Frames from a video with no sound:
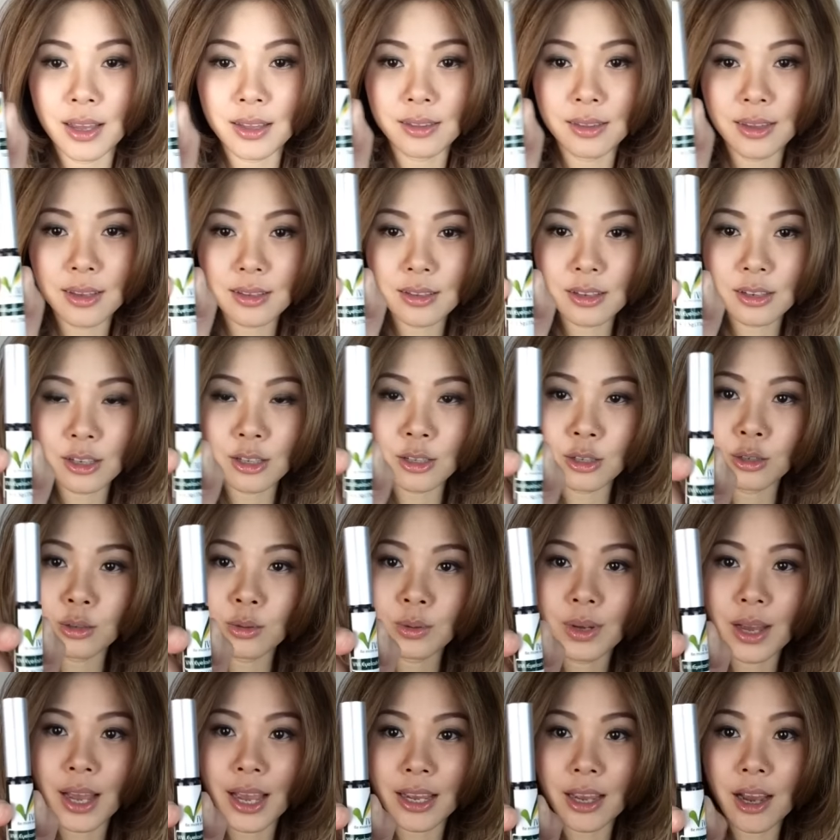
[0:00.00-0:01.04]
This
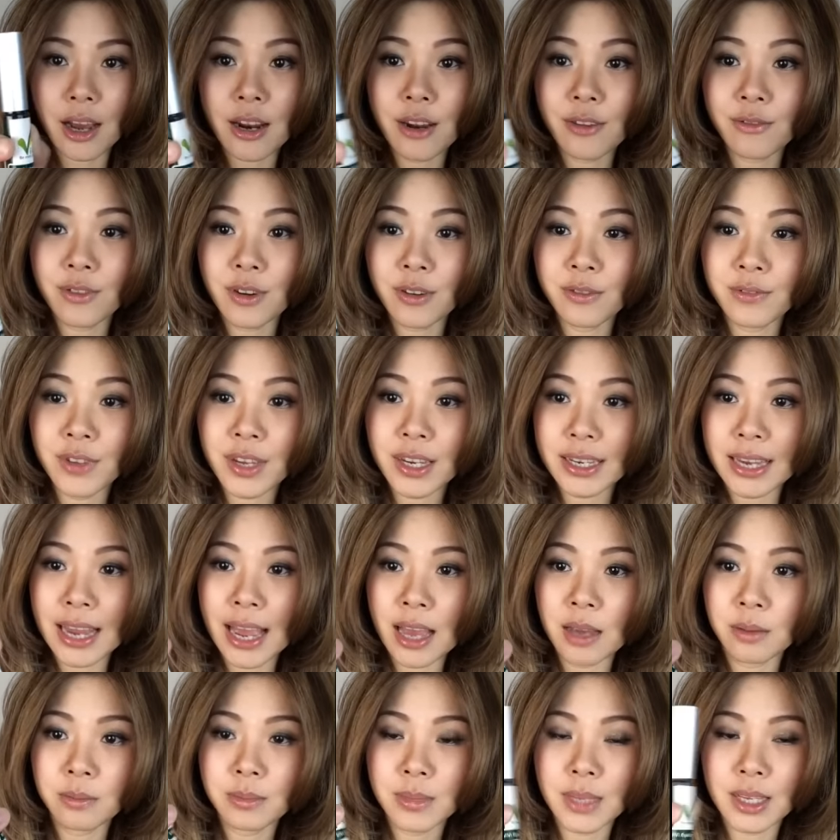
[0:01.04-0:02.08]
glue, I got it from
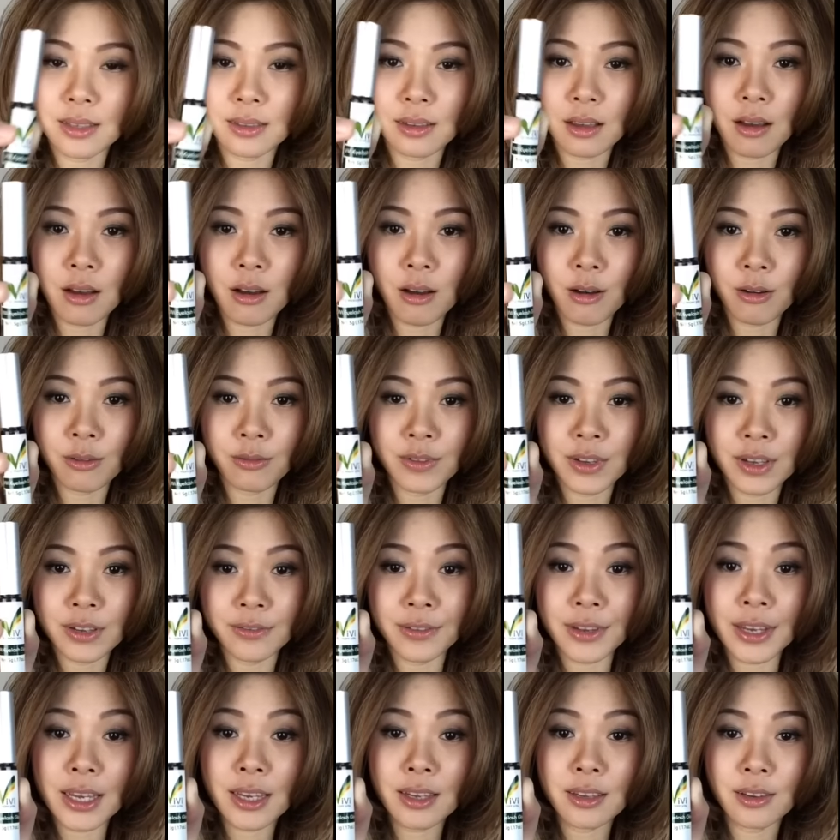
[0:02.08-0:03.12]
Vietnam. It's called
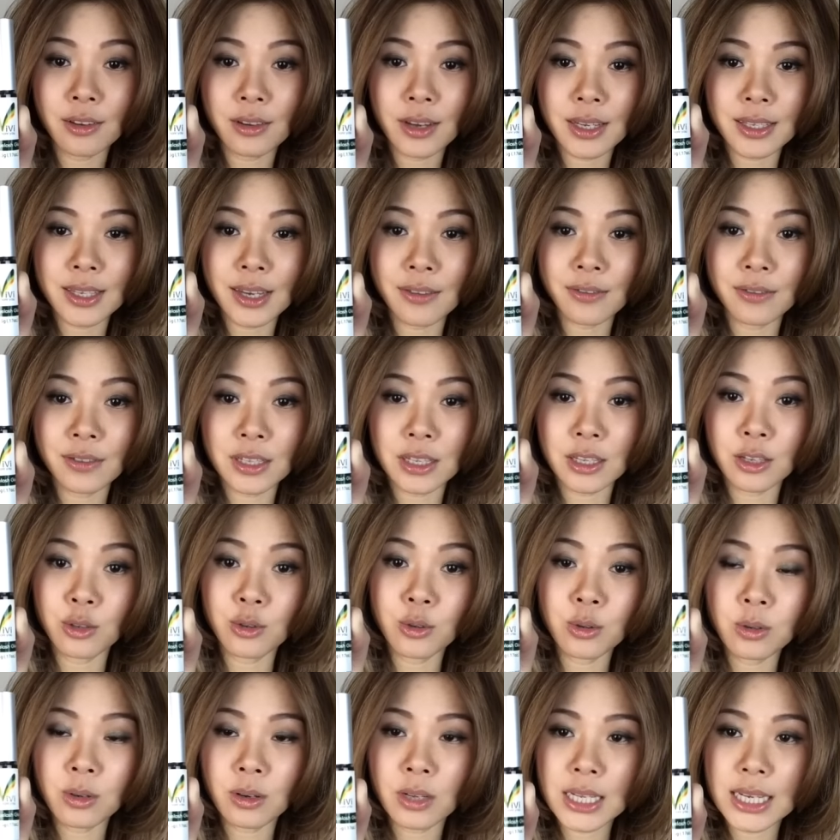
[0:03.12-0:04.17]
VV. You can definitely
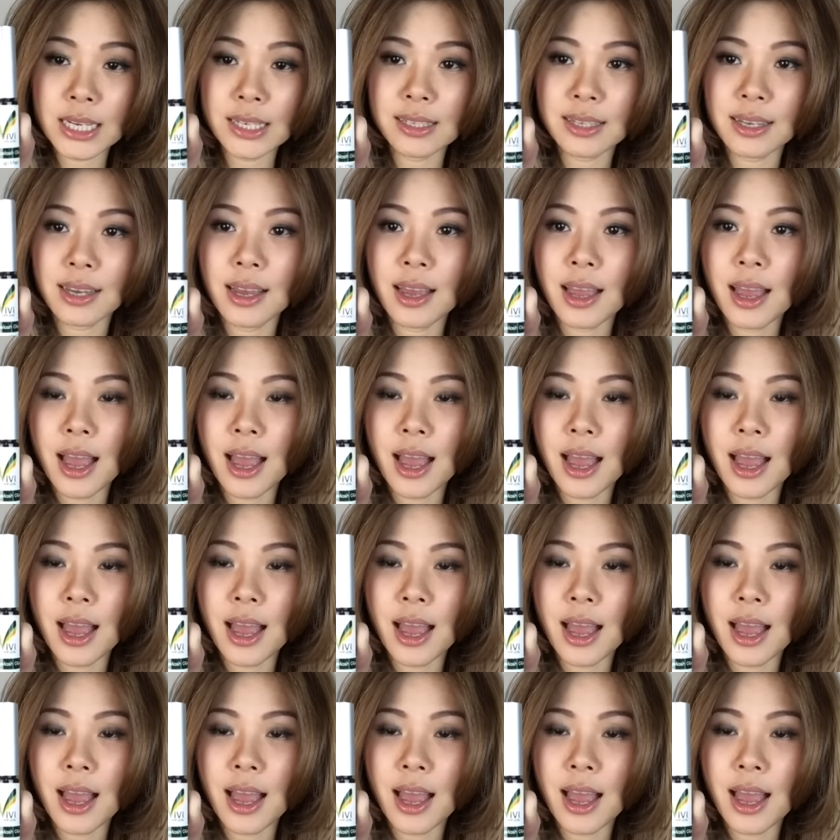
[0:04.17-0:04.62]
Google it.